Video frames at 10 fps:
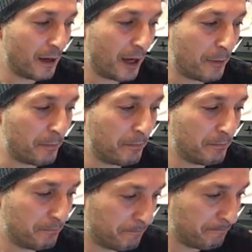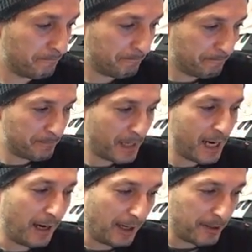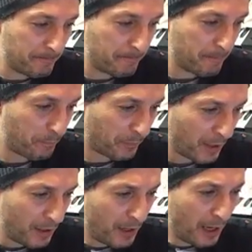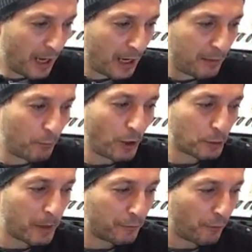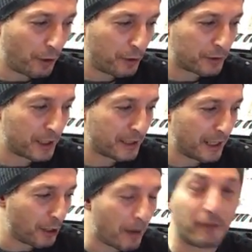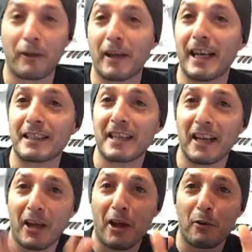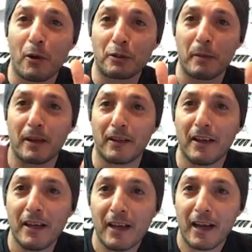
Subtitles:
Um, yeah. And Watchman for you says, hello, my friend. Yes, hello, Watchman.